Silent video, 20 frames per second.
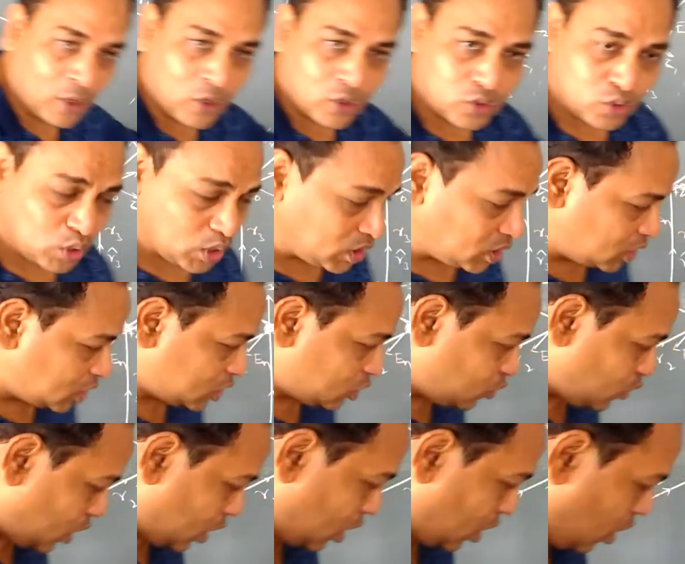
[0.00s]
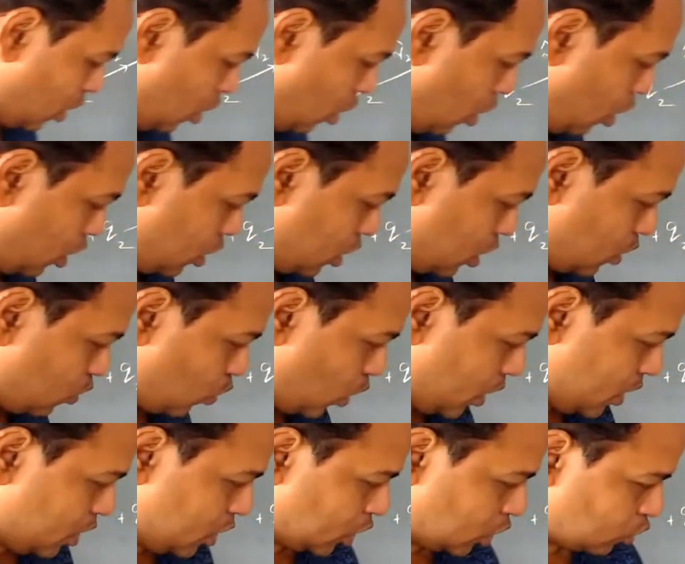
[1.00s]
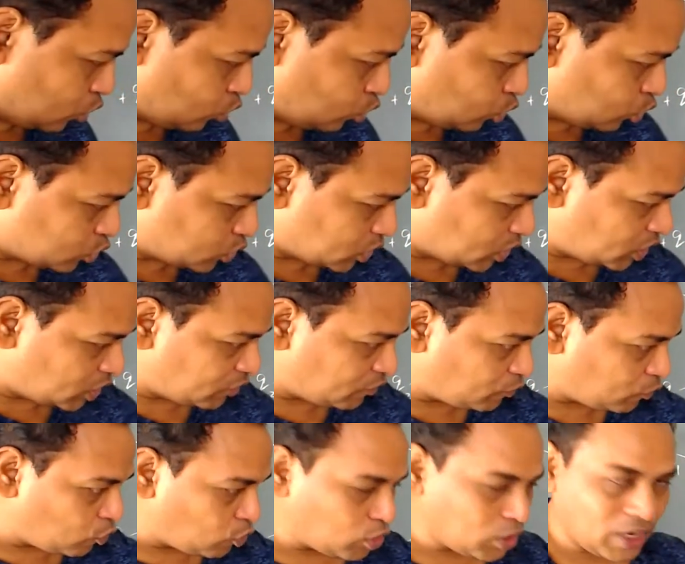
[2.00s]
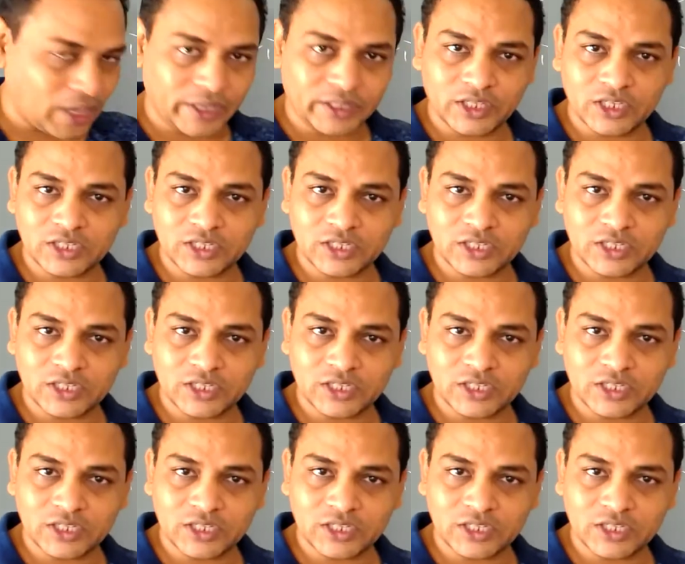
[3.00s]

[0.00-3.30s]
So in this way, all are 1, 2, 3, 4 like